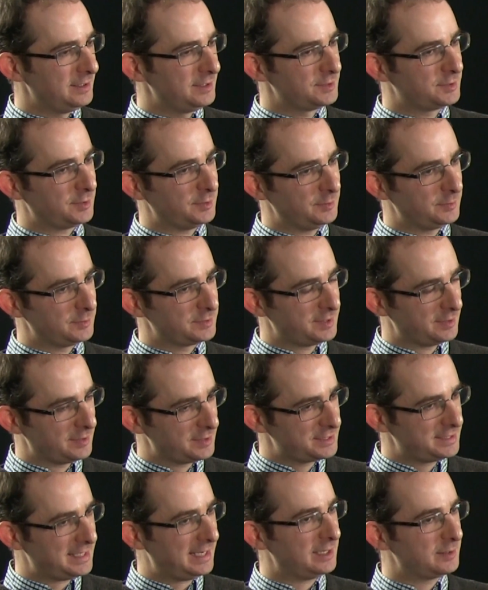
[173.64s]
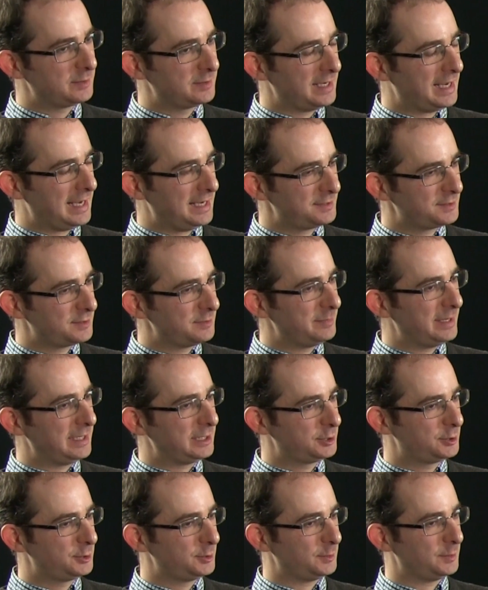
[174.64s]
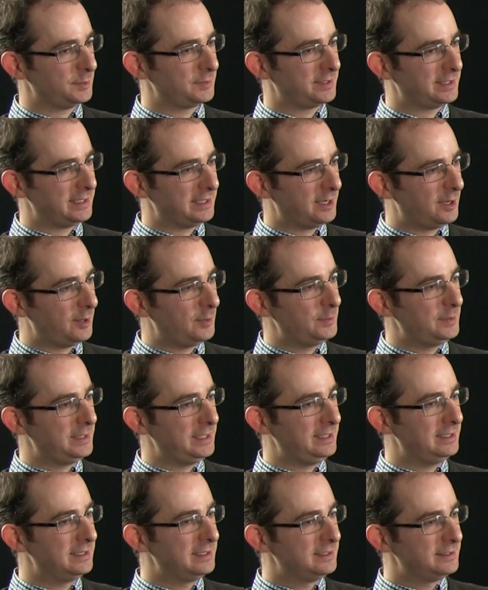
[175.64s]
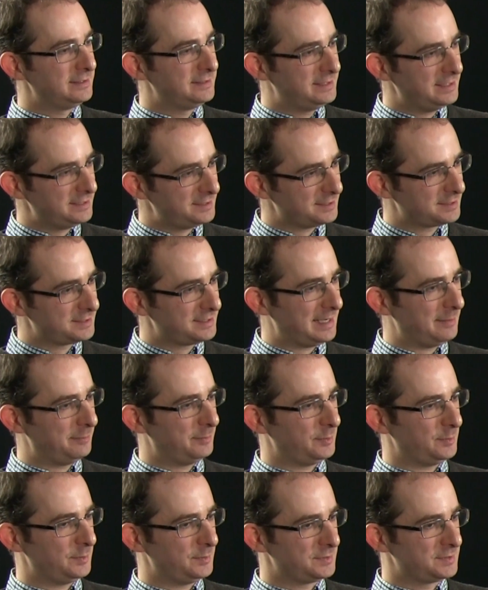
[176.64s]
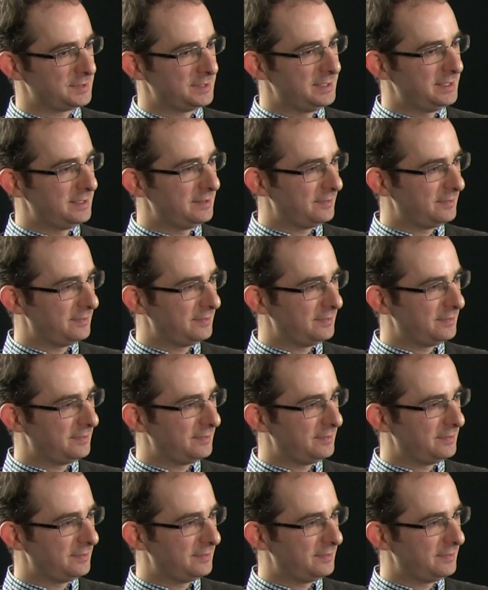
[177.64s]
So the cell has to make sure that it only disassembles